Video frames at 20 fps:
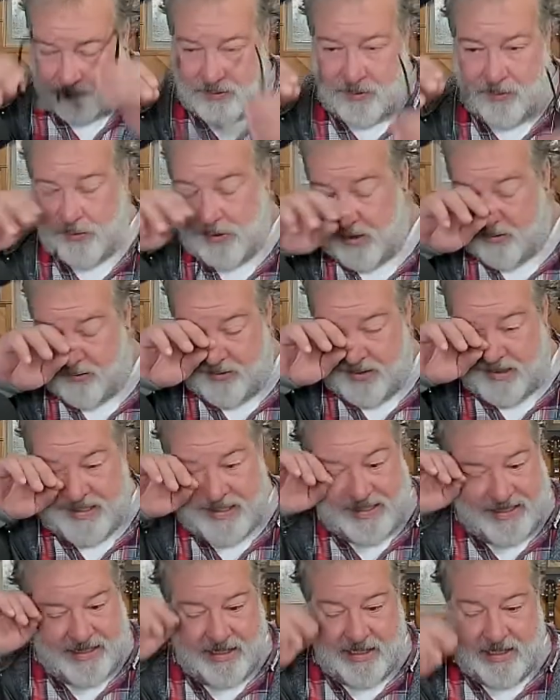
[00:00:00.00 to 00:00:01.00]
We're going to
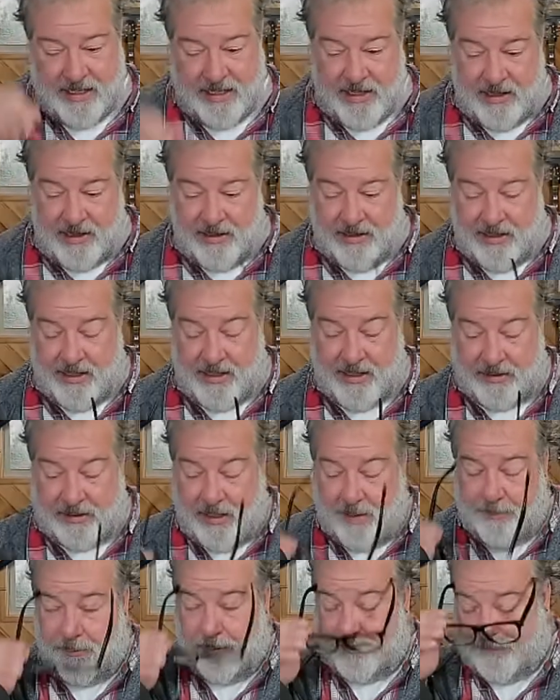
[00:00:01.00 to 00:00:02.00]
read a
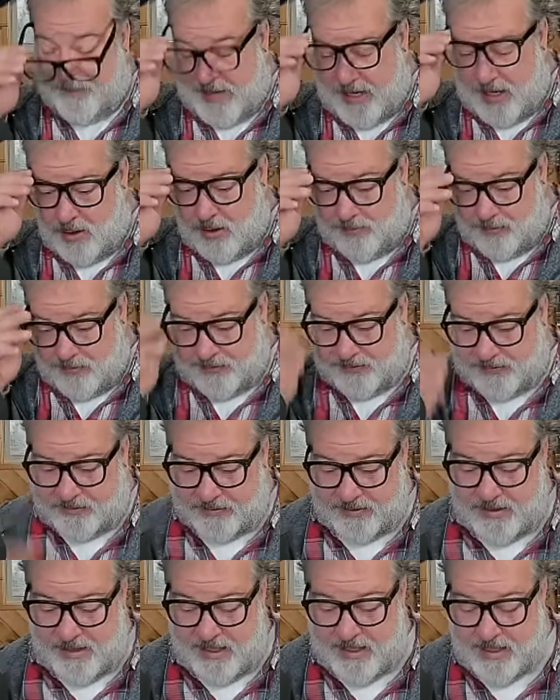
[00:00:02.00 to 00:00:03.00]
couple parables,
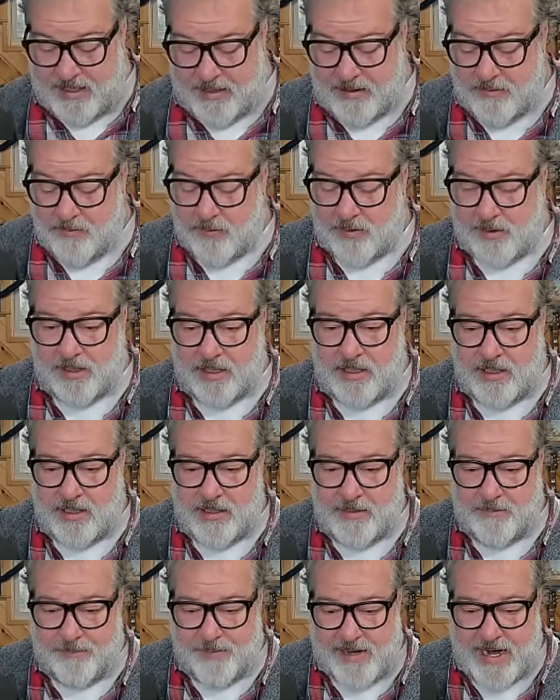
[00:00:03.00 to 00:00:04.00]
and we're going to
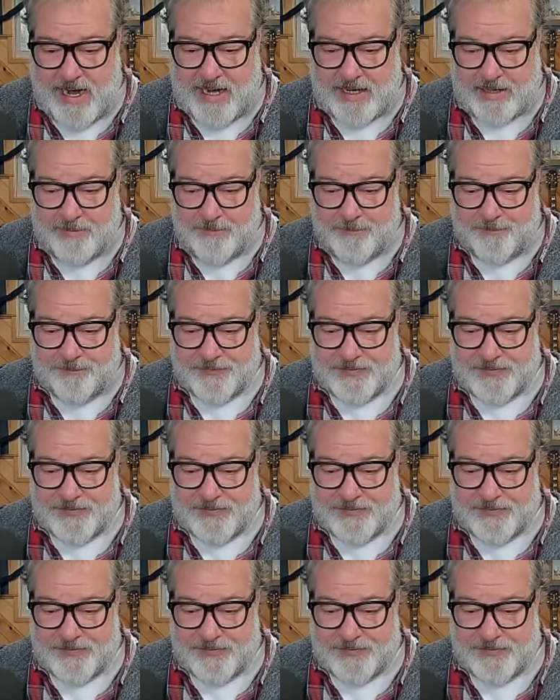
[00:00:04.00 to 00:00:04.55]
unpack them.